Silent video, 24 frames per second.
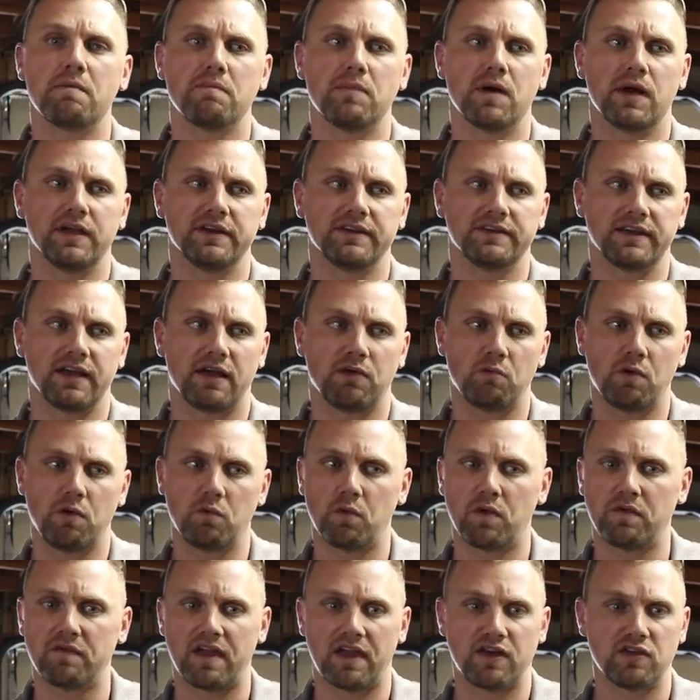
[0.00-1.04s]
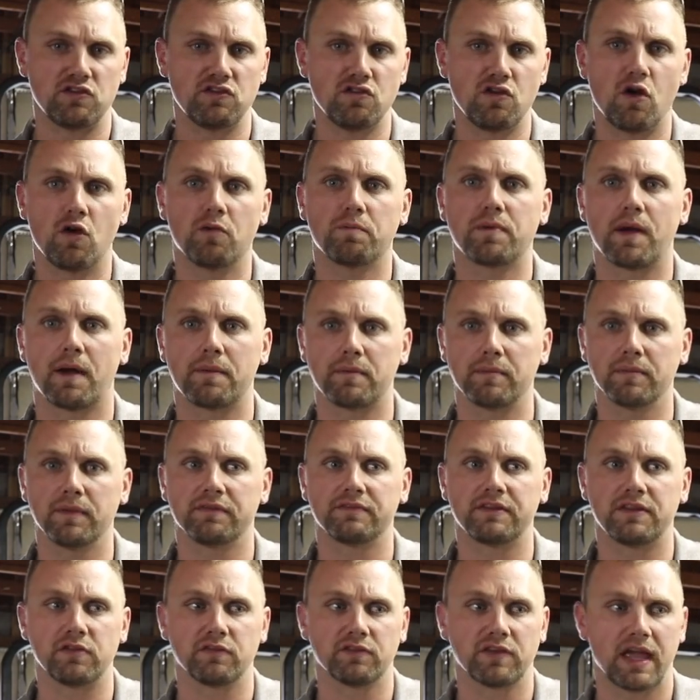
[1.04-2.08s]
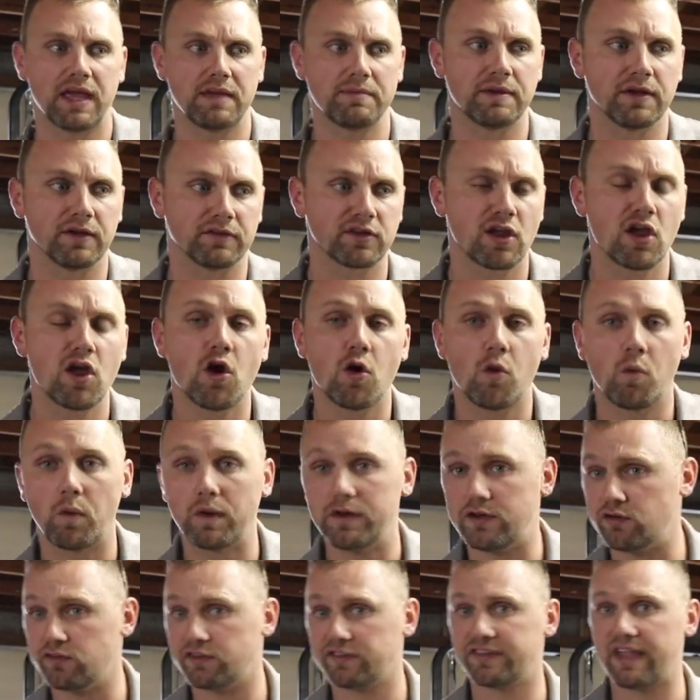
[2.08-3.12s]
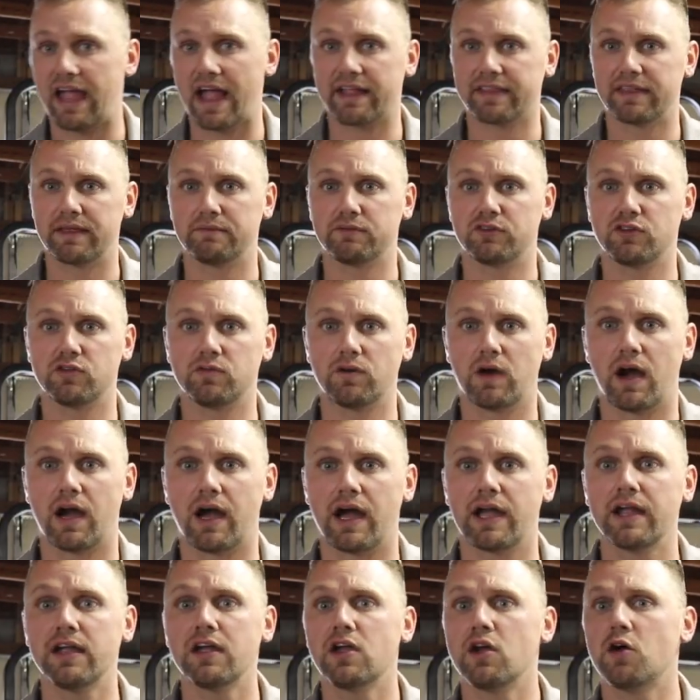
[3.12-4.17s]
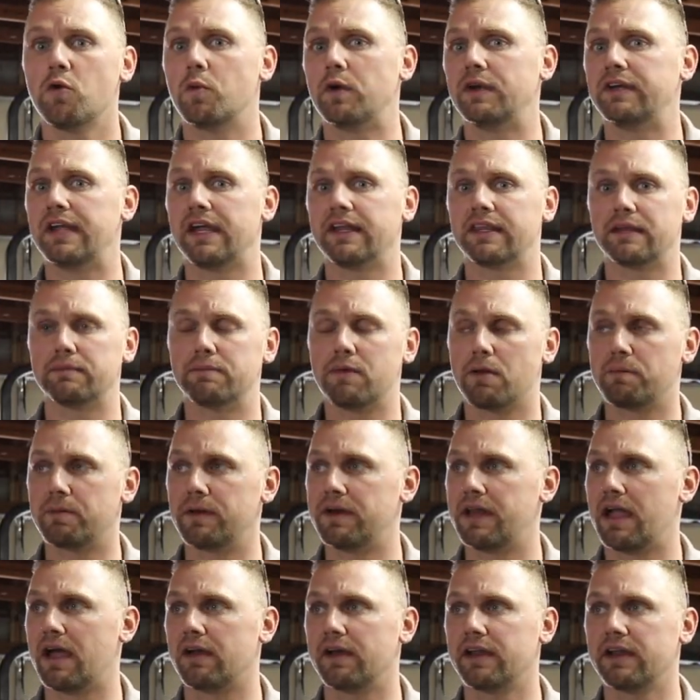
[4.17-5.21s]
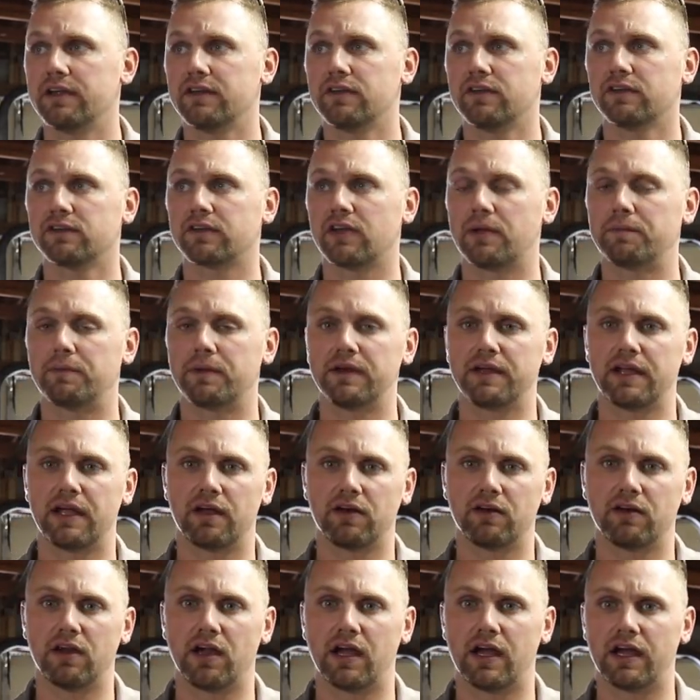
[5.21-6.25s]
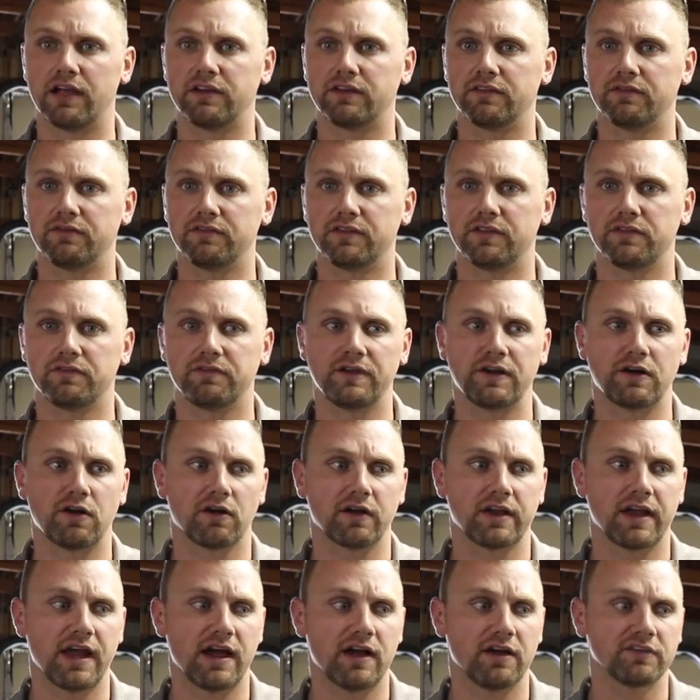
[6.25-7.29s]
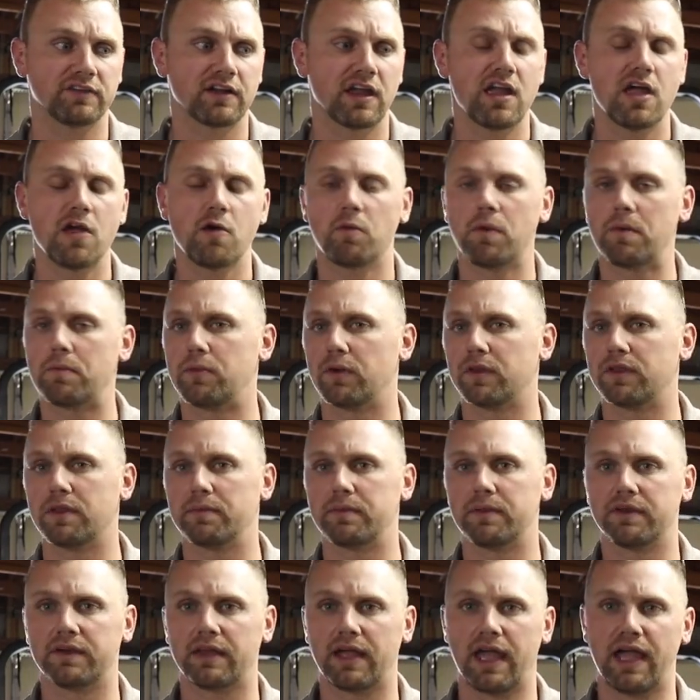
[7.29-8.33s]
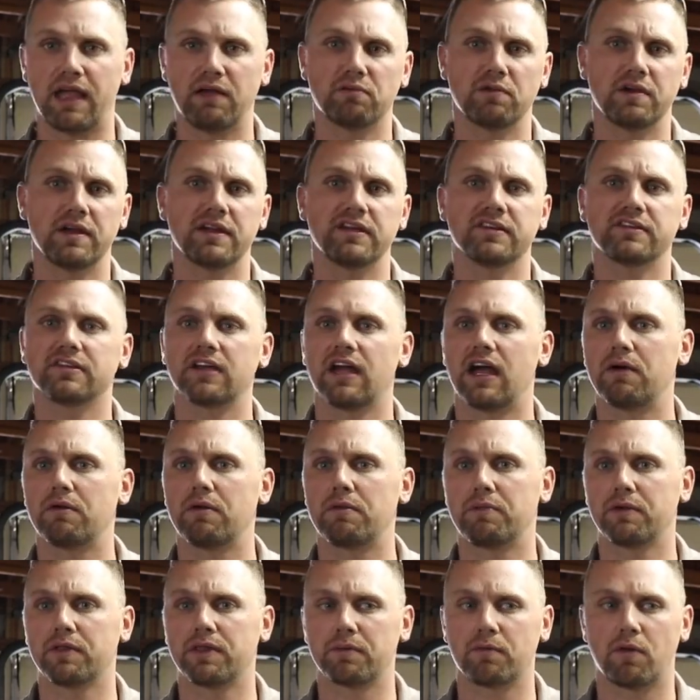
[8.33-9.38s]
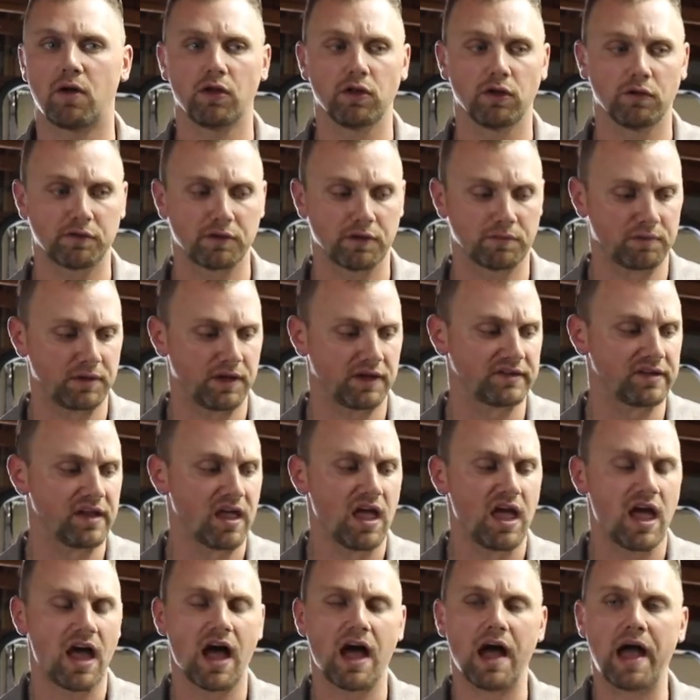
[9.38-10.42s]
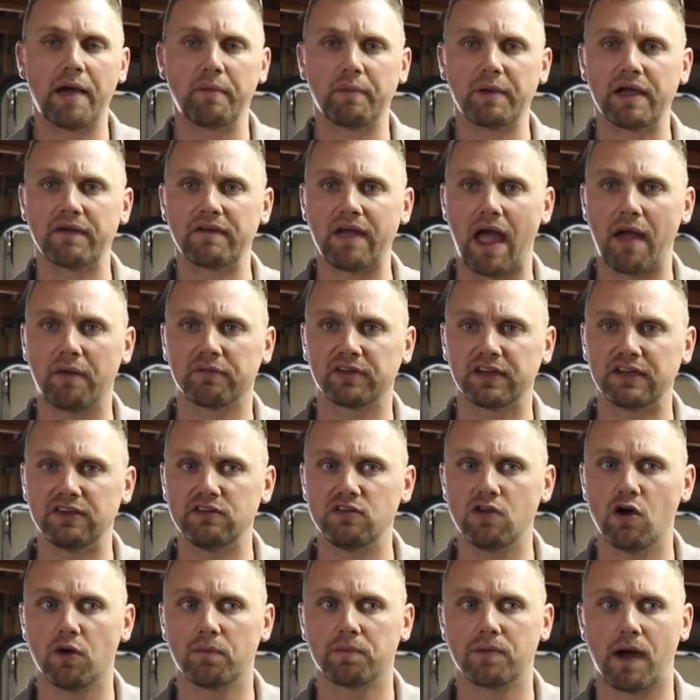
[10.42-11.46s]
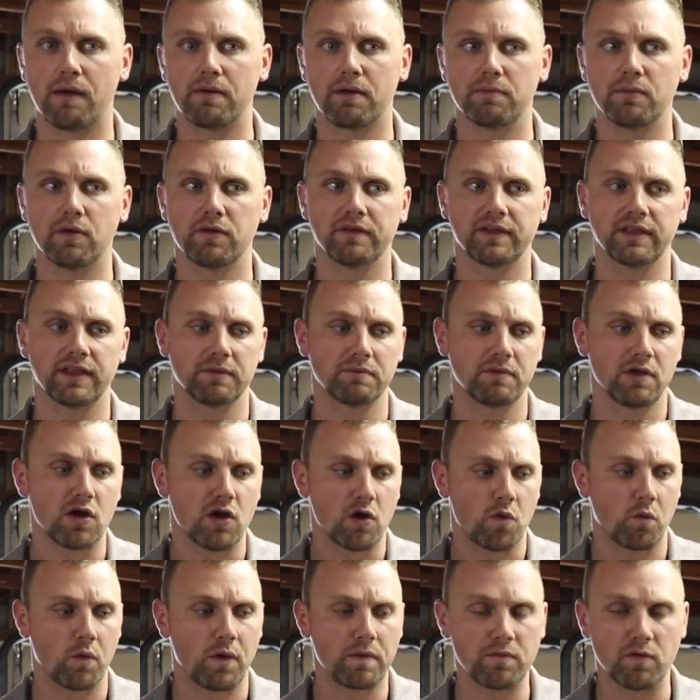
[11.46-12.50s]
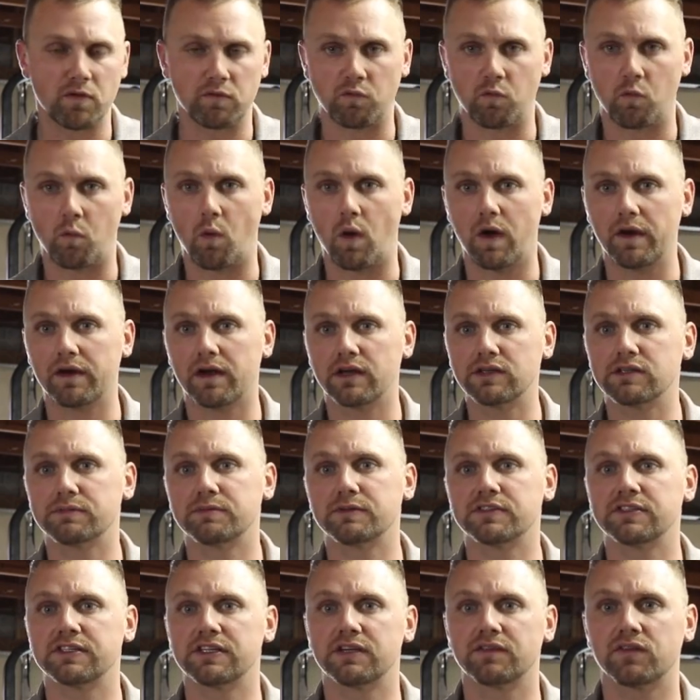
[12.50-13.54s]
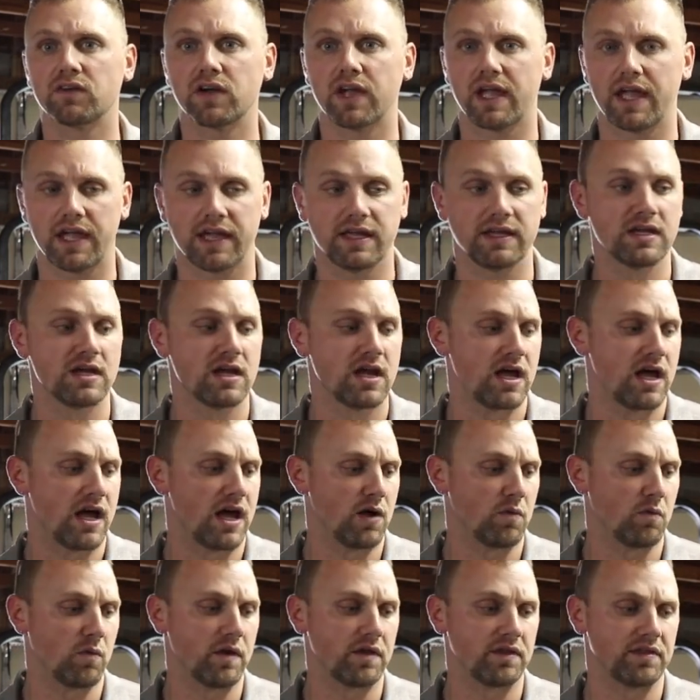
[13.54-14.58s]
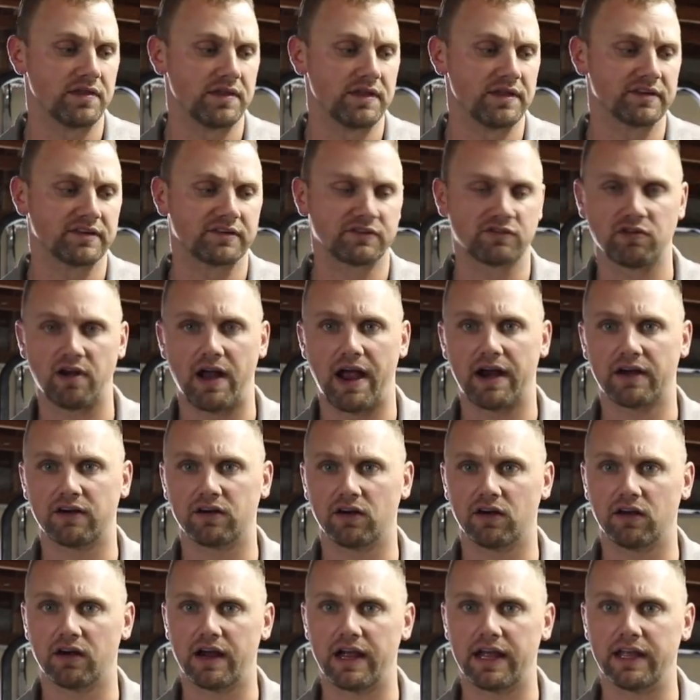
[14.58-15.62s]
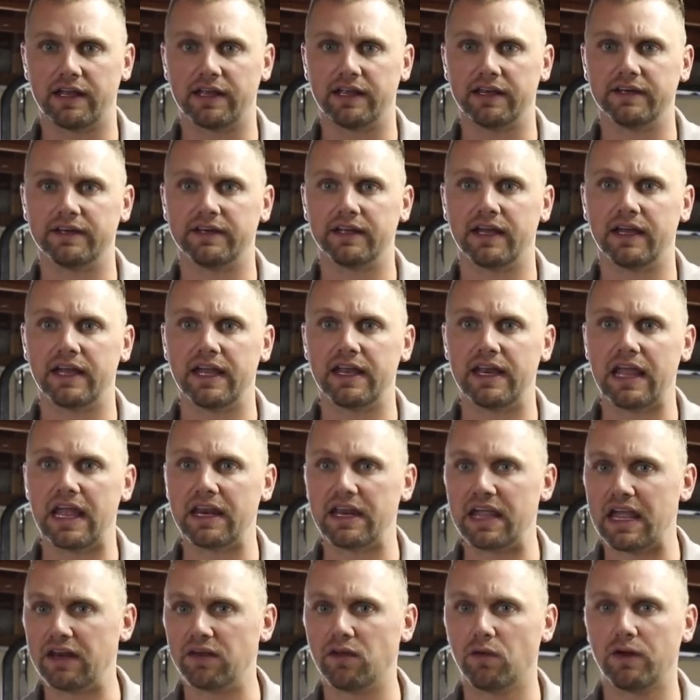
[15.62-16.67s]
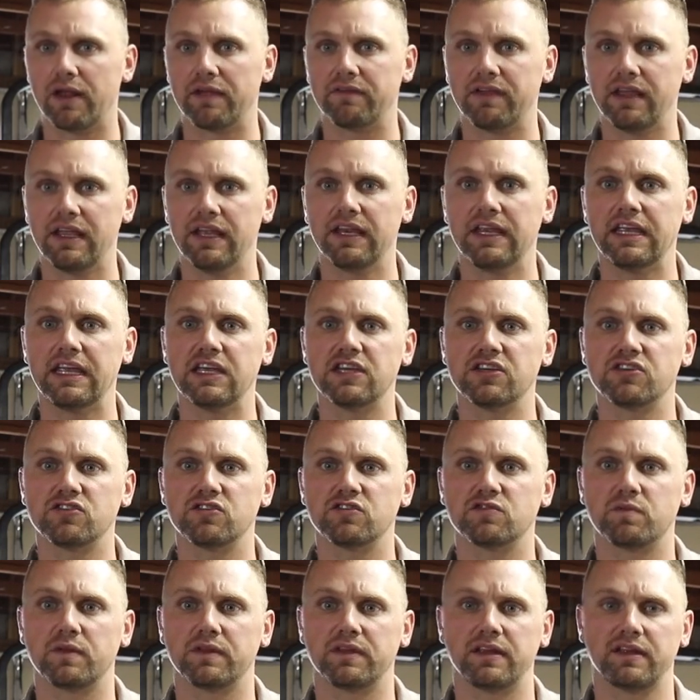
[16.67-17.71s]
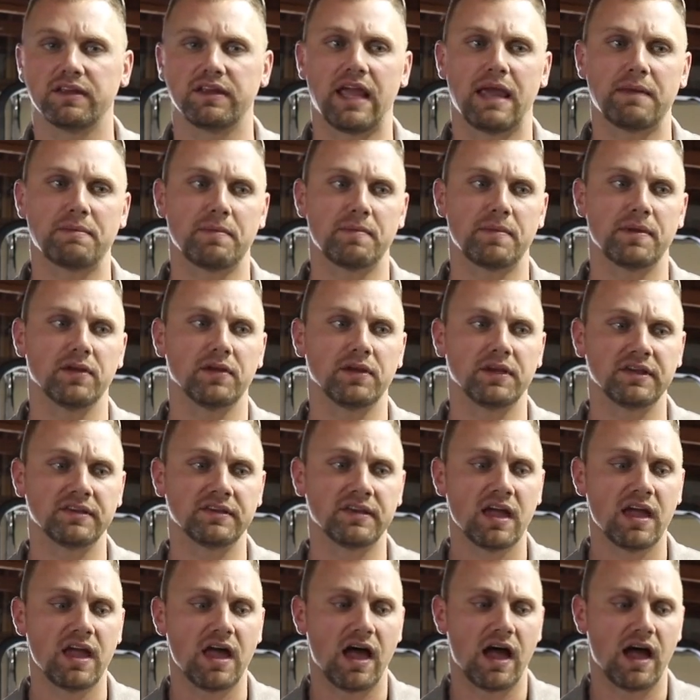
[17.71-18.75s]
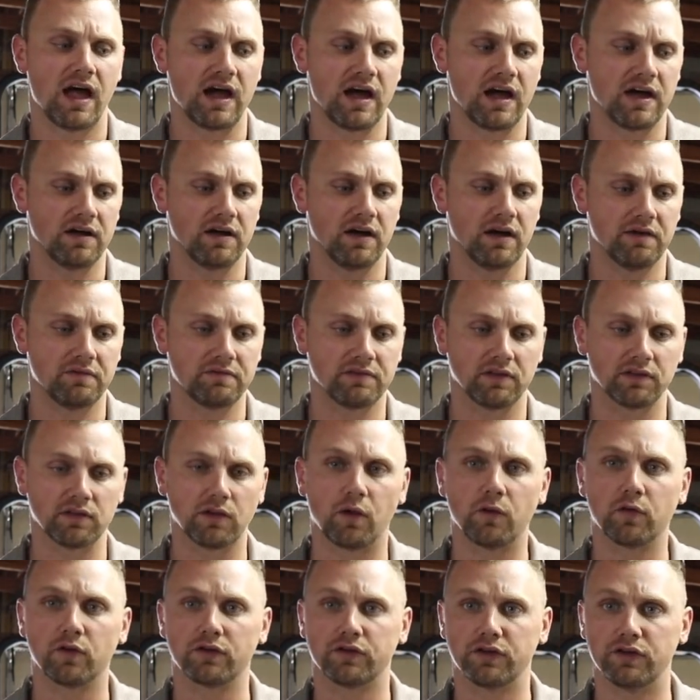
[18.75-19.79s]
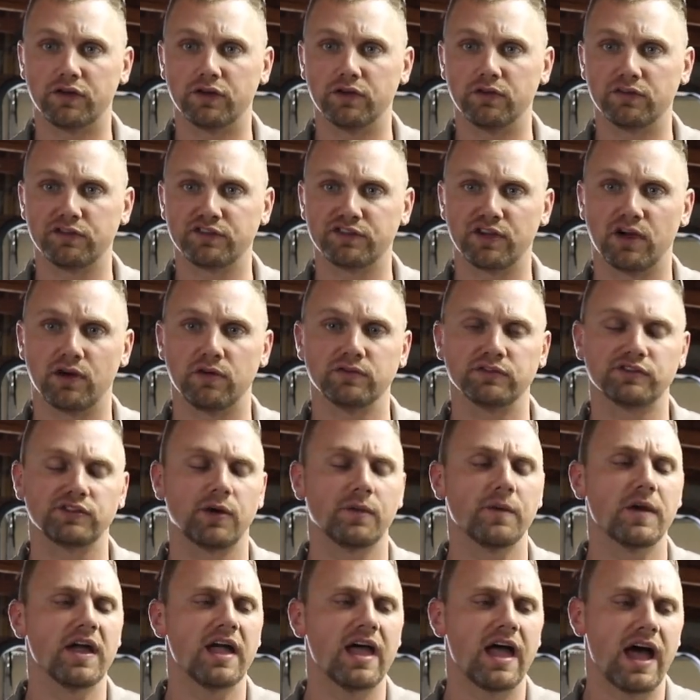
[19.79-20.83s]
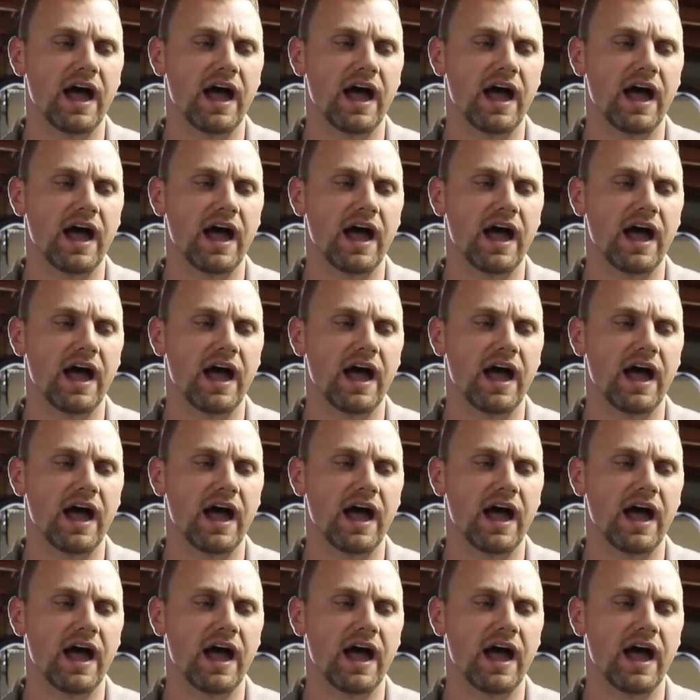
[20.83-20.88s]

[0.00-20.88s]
but we've had no problem lifting those hay bales. We do stack them too high. We take them up and down hills, up and down to feed our cows. We put them into hay rings. We put them all over the place, and we have absolutely no problem moving them. We move 100% of our hay with this tractor and don't have any issues with the capabilities of the loader to do so. So